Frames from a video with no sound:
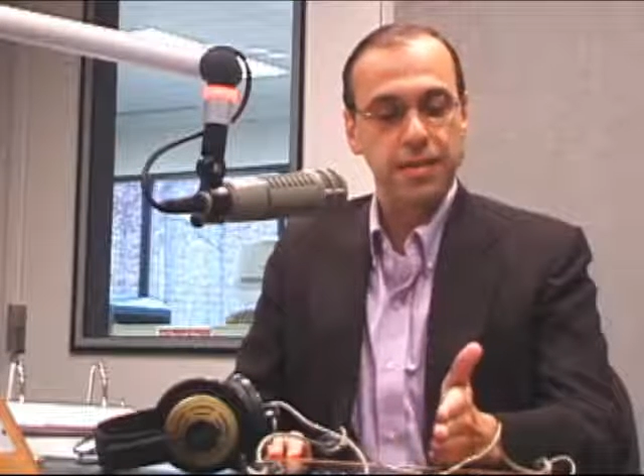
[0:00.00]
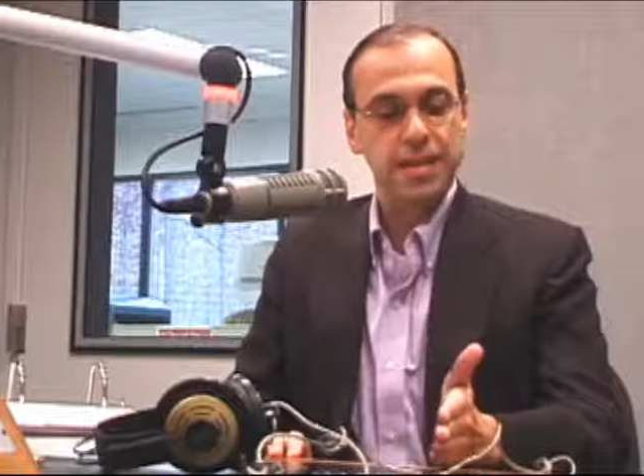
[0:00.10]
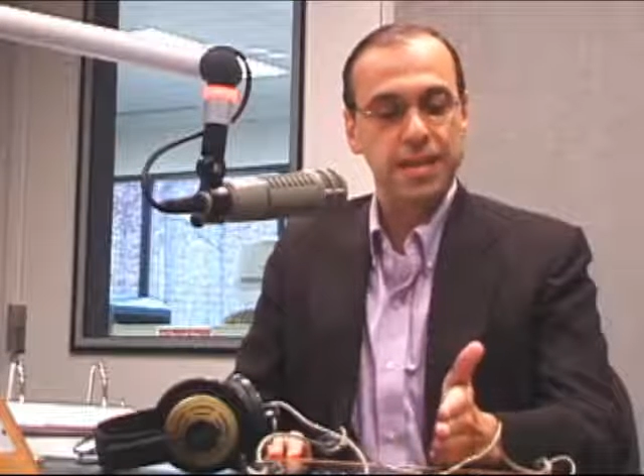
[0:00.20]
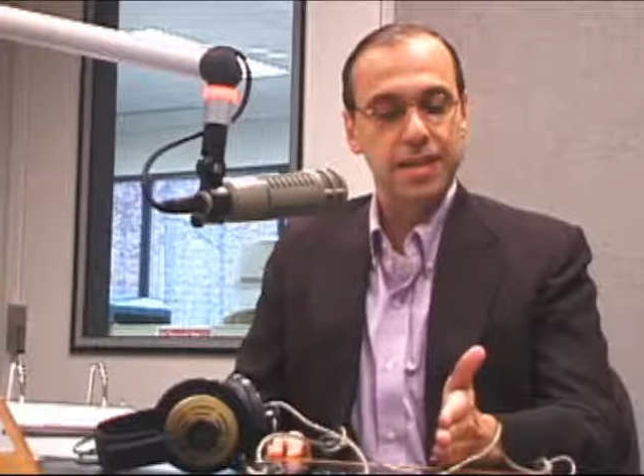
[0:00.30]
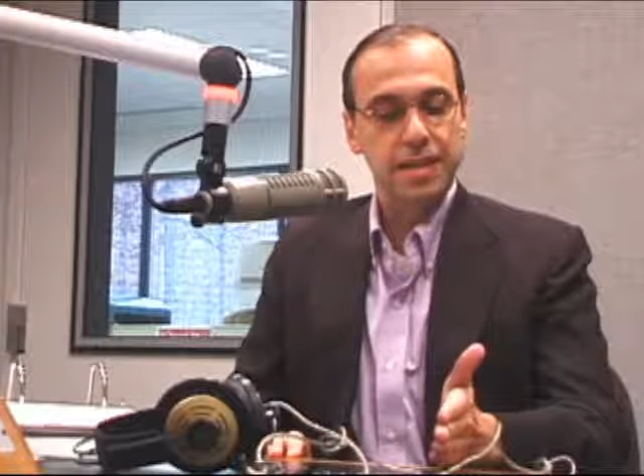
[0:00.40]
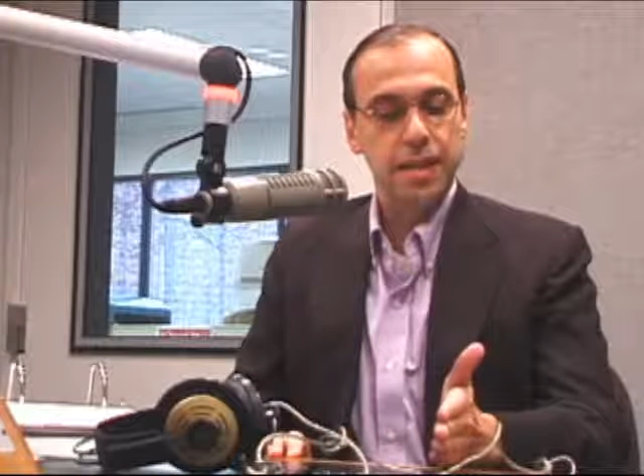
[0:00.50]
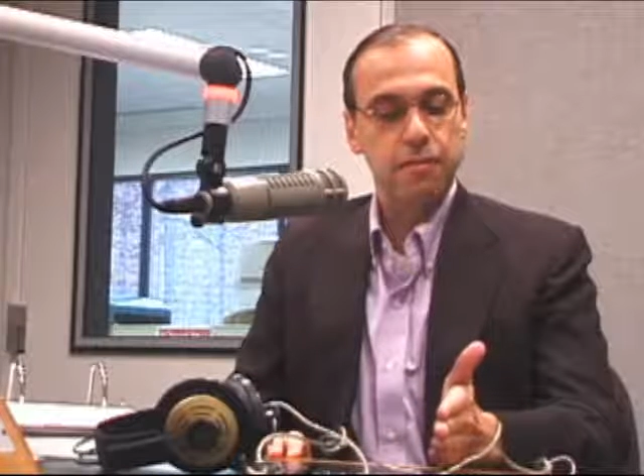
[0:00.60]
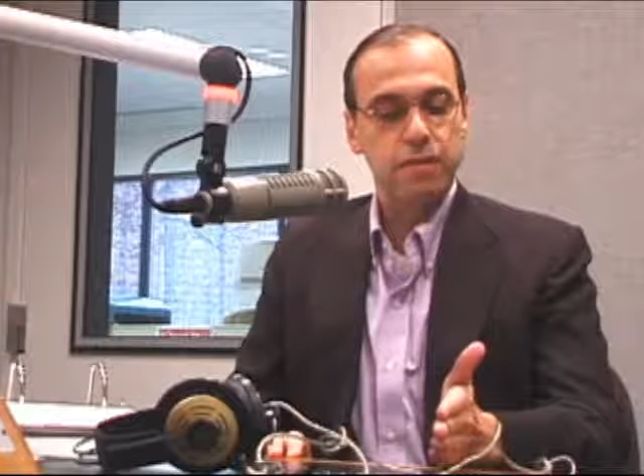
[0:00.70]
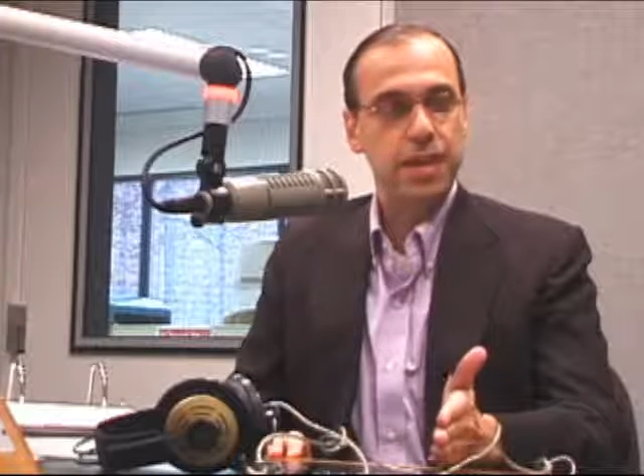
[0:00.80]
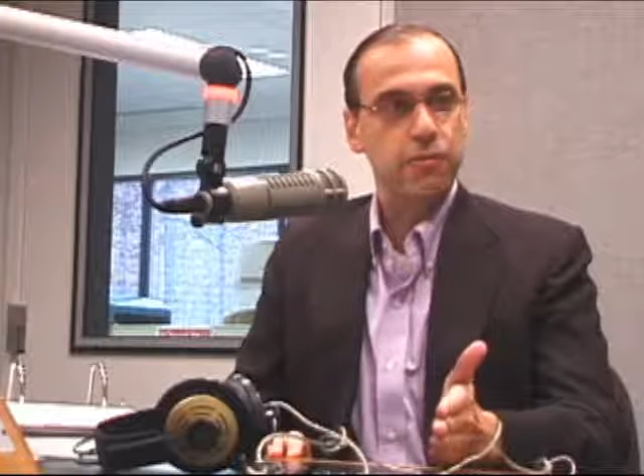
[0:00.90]
this idea
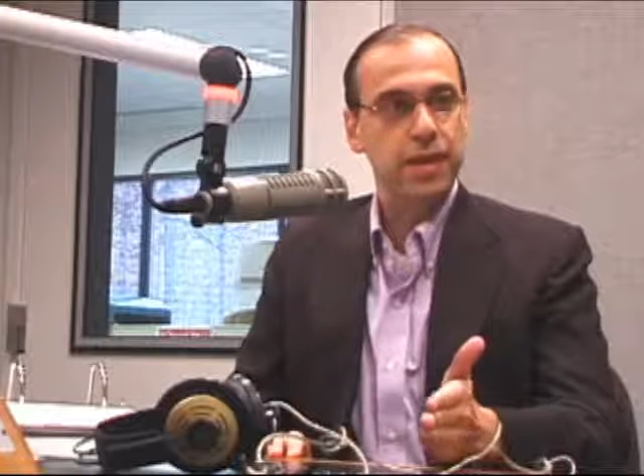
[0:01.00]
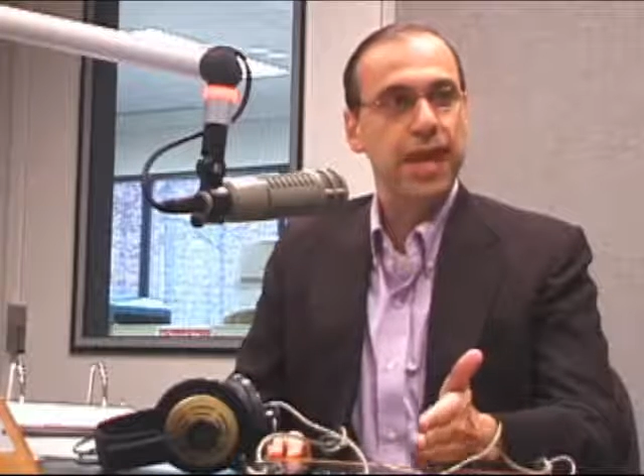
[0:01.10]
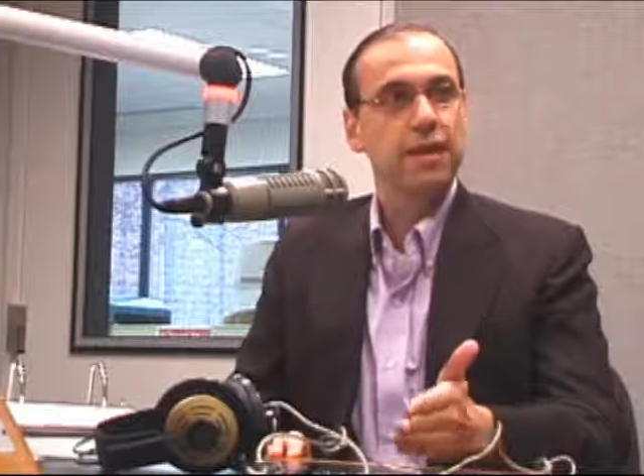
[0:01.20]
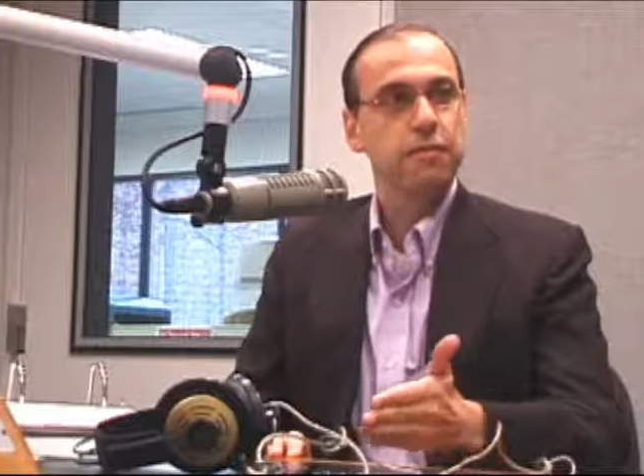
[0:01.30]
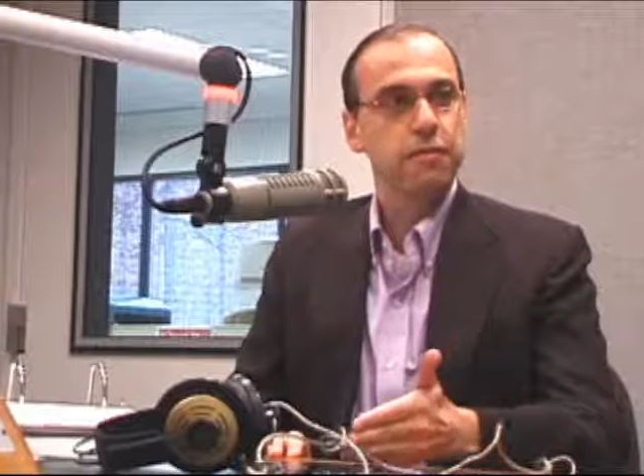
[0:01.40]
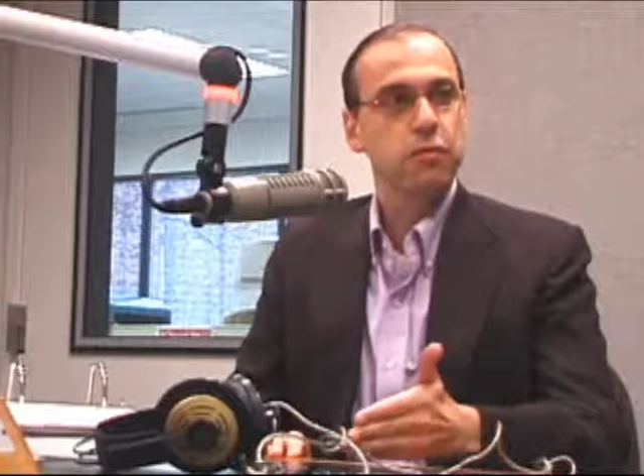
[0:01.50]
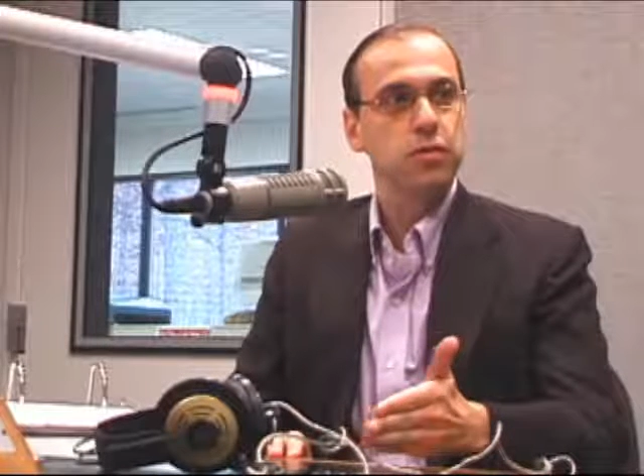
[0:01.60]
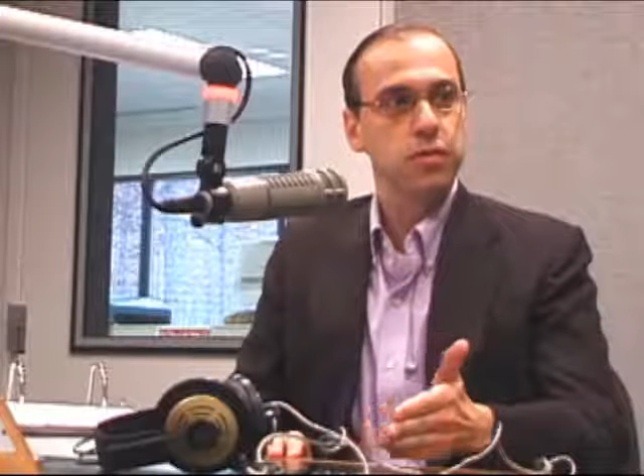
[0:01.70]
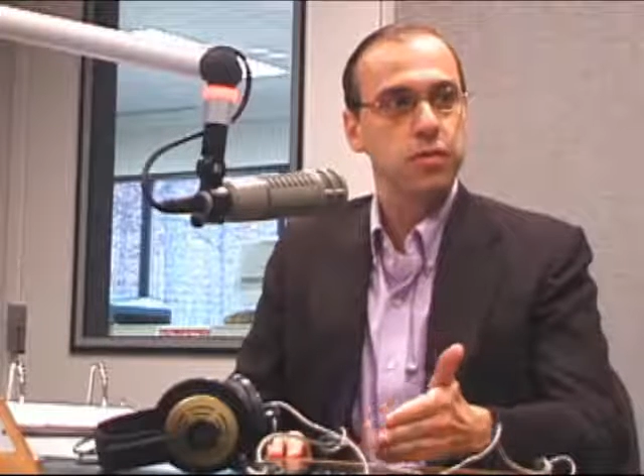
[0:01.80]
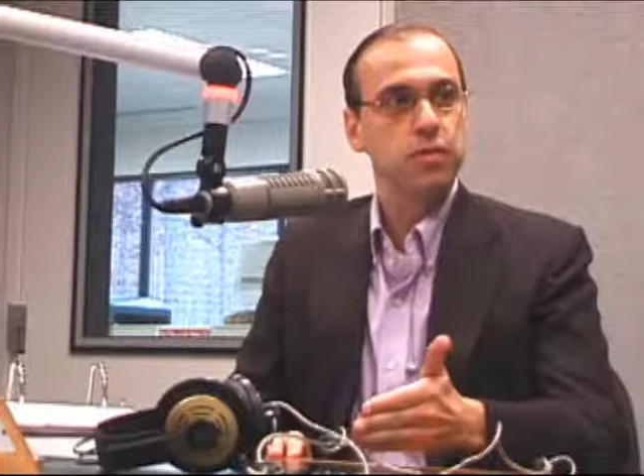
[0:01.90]
that saying we can't
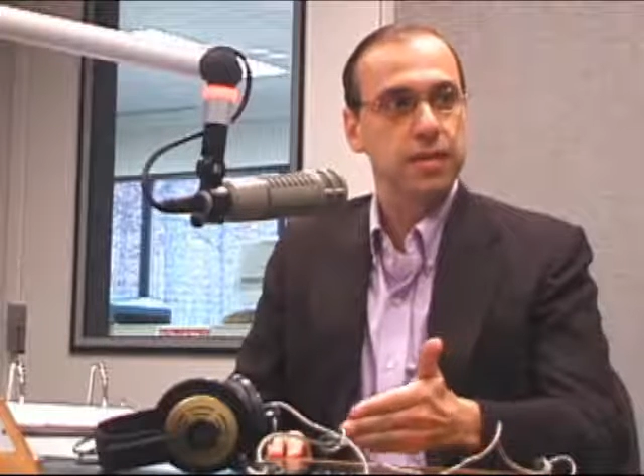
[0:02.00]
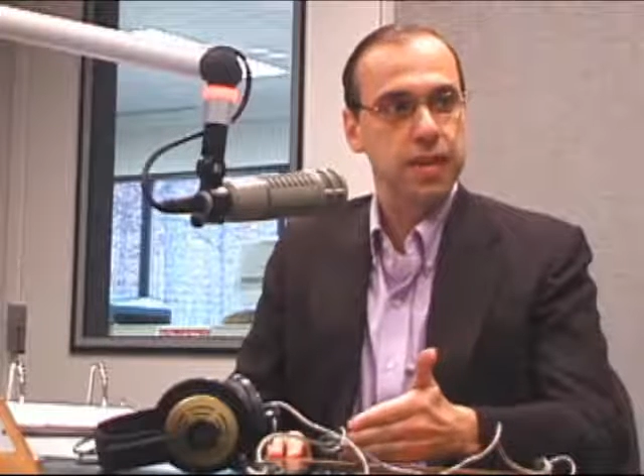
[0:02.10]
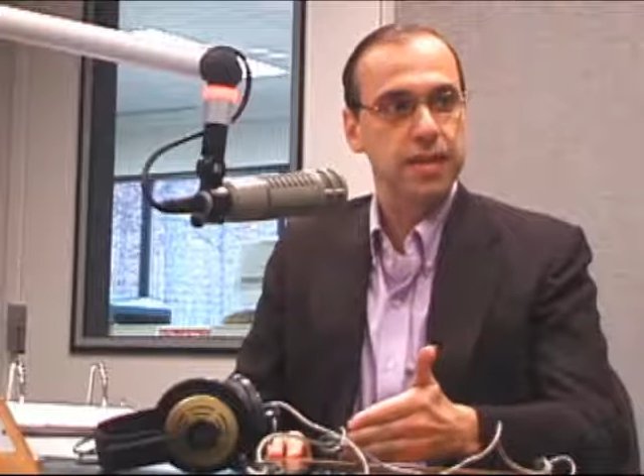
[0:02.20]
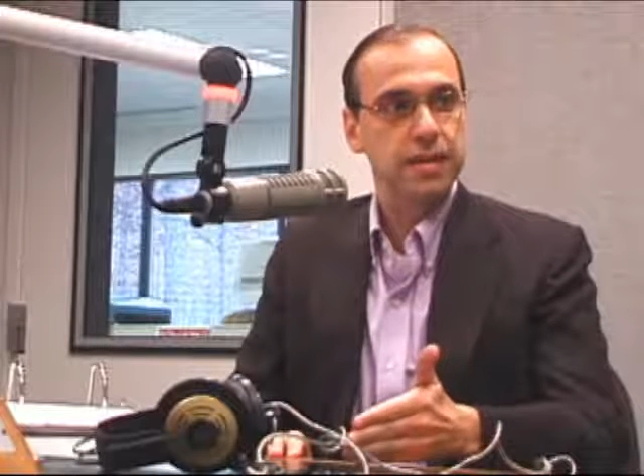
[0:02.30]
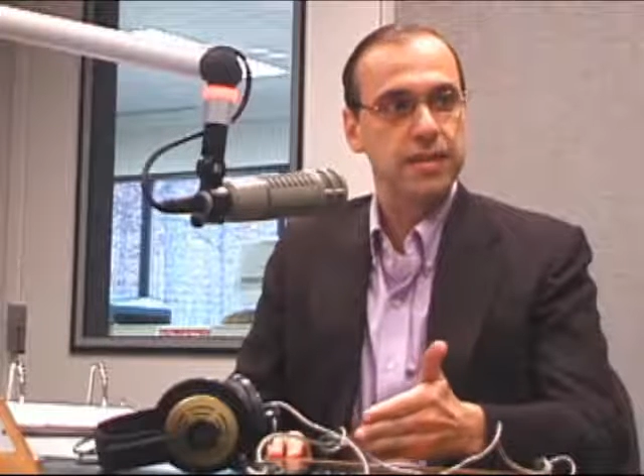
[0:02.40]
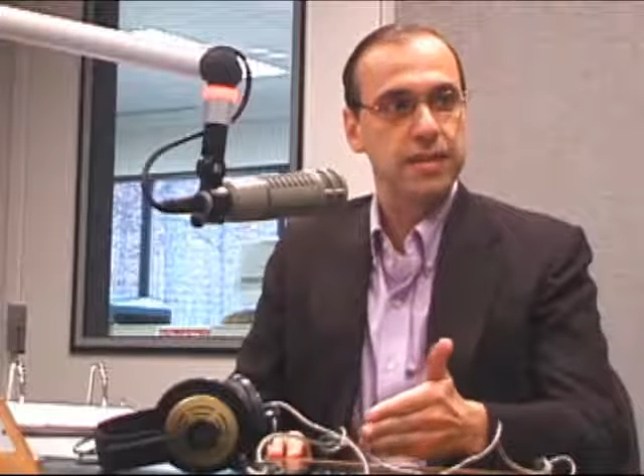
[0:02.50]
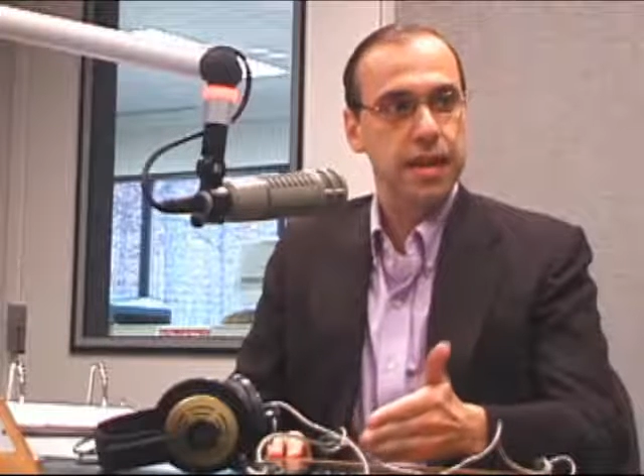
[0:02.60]
afford to do things